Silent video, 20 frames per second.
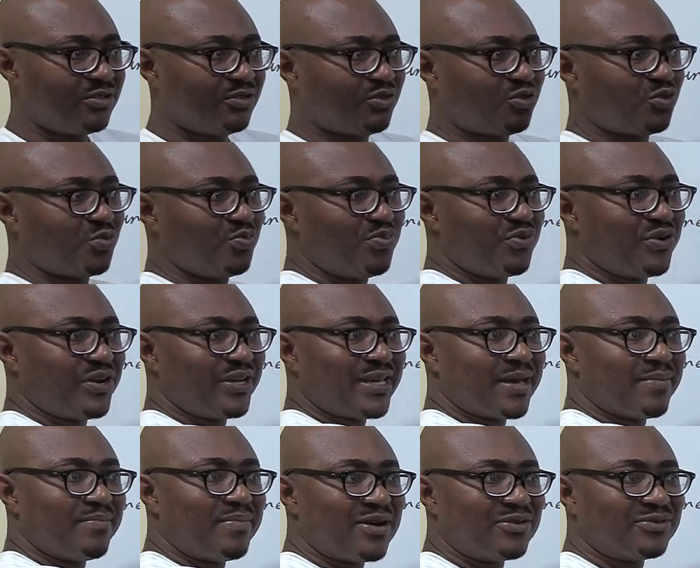to bring
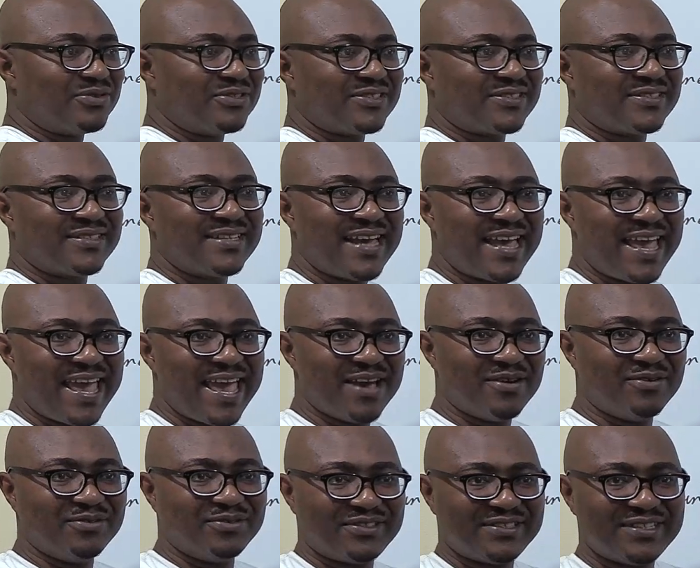about
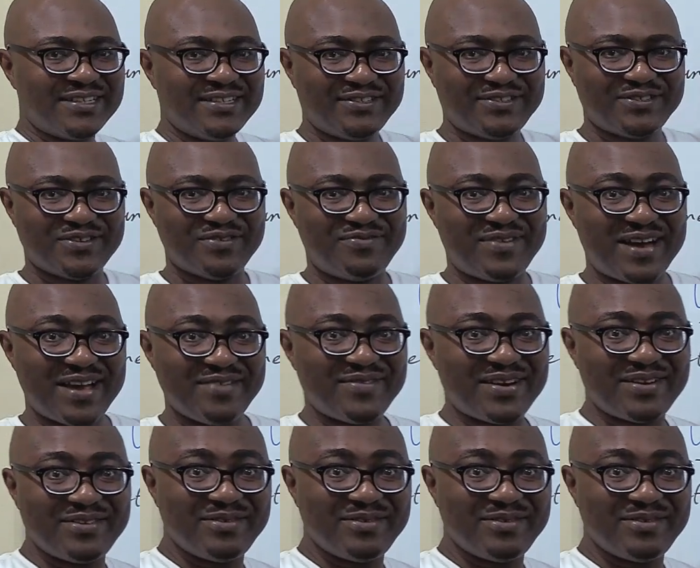health, survival,